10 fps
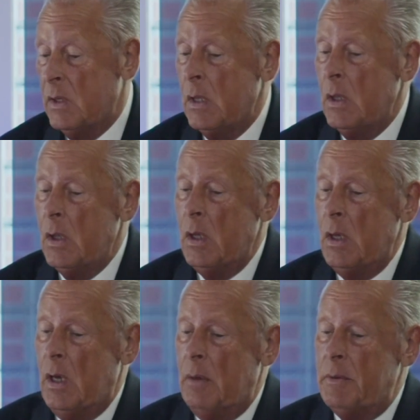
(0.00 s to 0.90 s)
it.
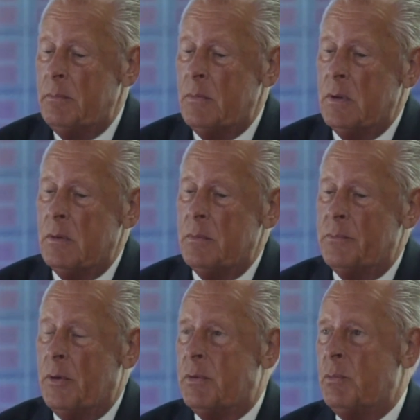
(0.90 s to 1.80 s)
I mean,
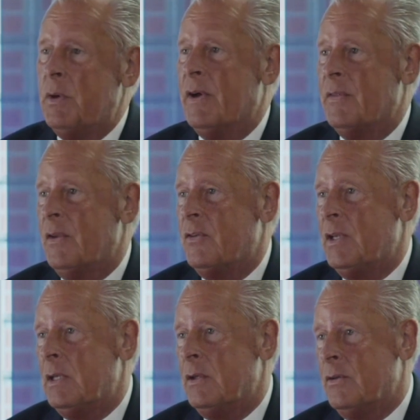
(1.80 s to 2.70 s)
Bobbie, we've had this
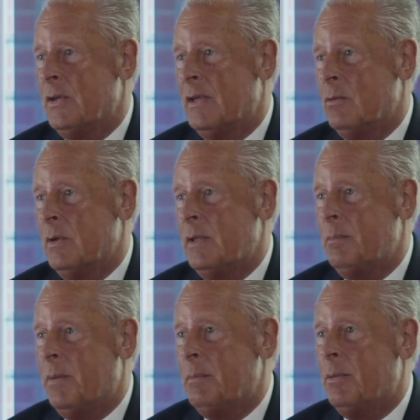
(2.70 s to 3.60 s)
in London, haven't we?
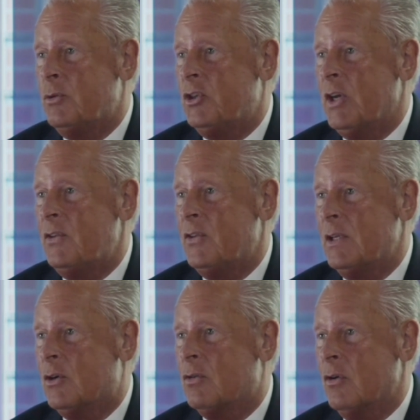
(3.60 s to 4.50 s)
People
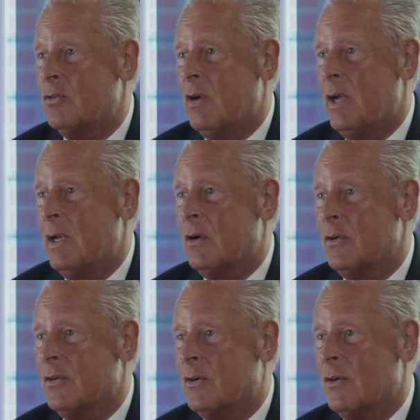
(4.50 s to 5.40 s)
chasing Crossrail
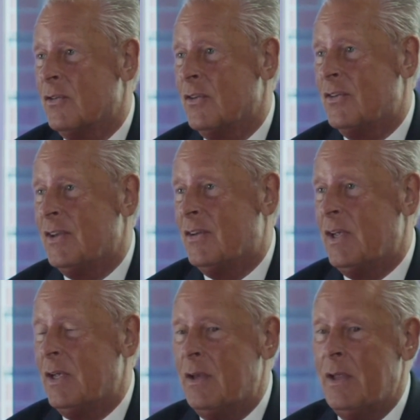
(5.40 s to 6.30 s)
across the
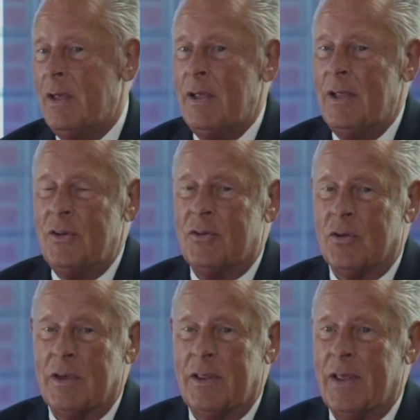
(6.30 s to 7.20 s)
city and
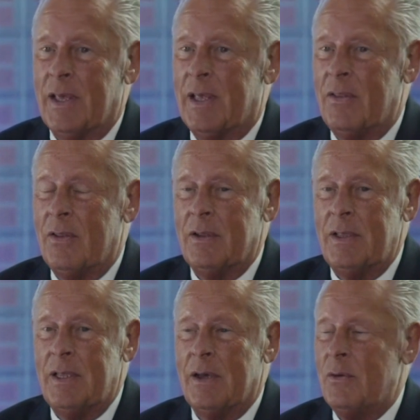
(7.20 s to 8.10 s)
suddenly thinking that,
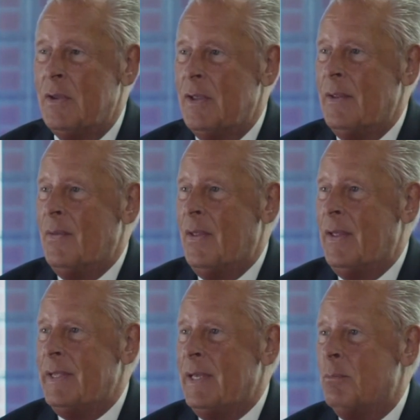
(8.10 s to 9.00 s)
you know,
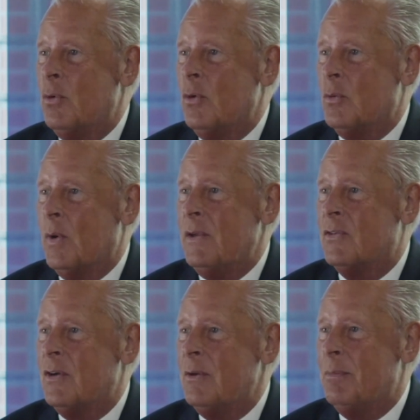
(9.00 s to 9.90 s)
Ealing Broadway is
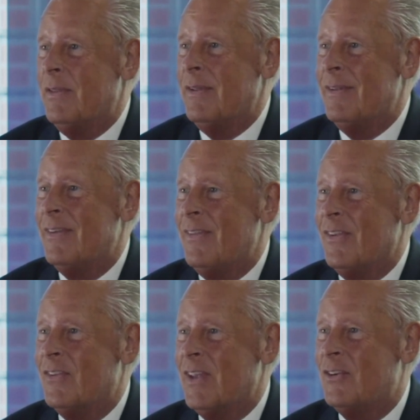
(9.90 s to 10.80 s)
going to be
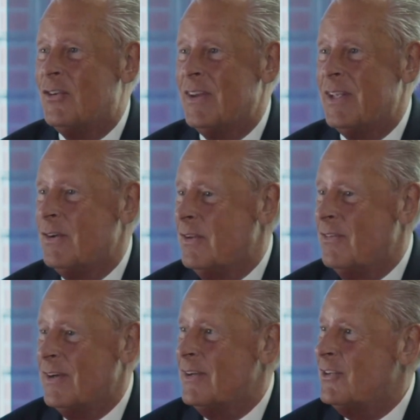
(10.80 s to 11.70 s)
the centre of the
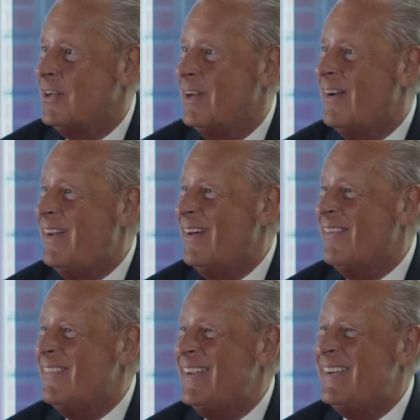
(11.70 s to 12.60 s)
universe, you know. I
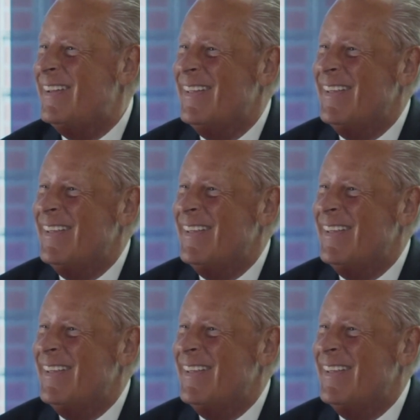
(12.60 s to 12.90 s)
mean,